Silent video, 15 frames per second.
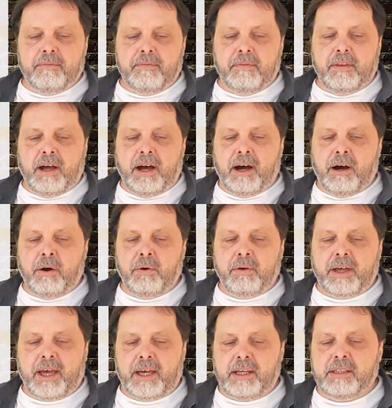Now
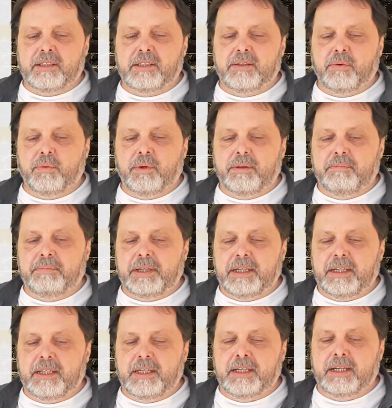X will
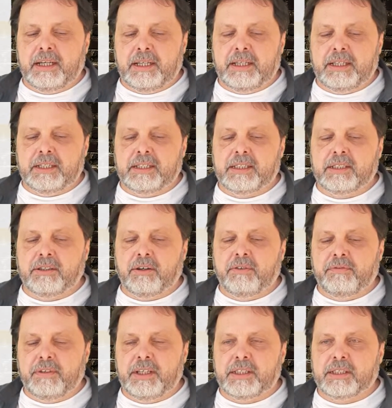be a list
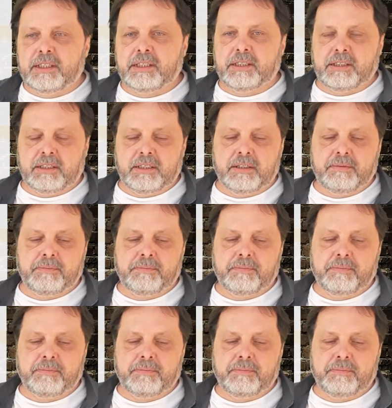of lists.